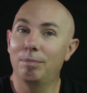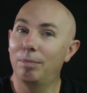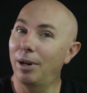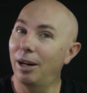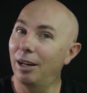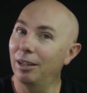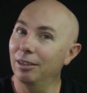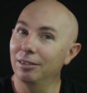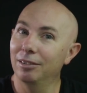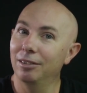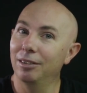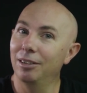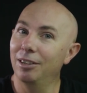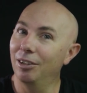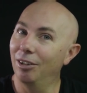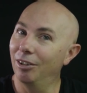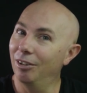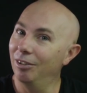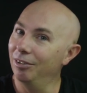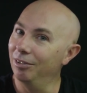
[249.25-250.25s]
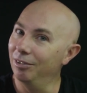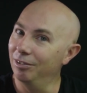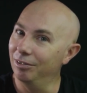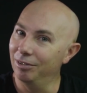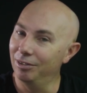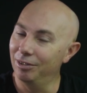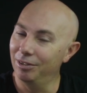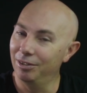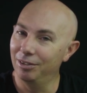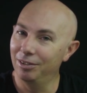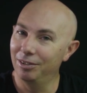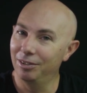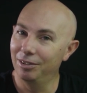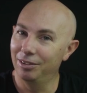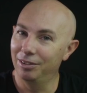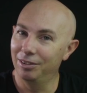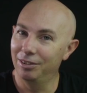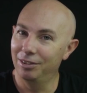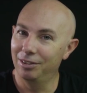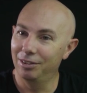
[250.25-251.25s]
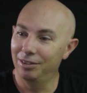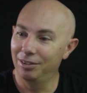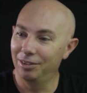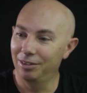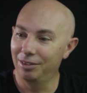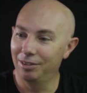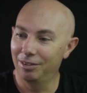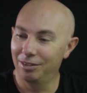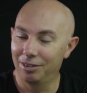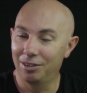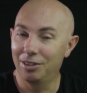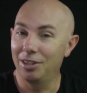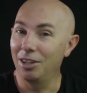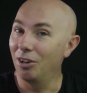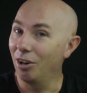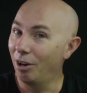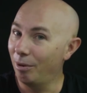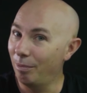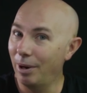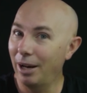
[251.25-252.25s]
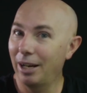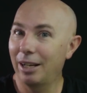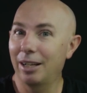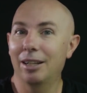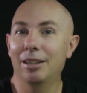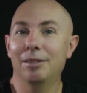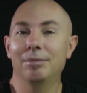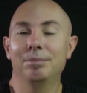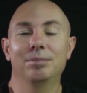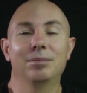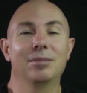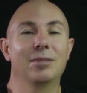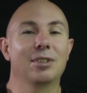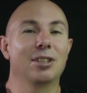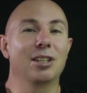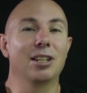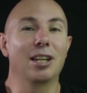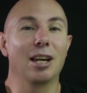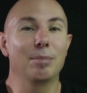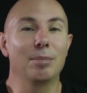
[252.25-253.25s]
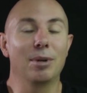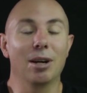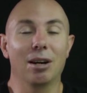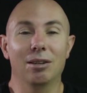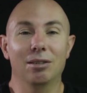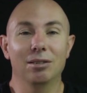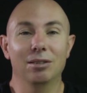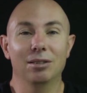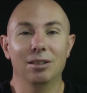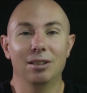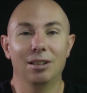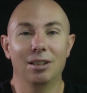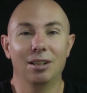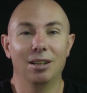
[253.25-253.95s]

But, you know, she got back up. She kept going.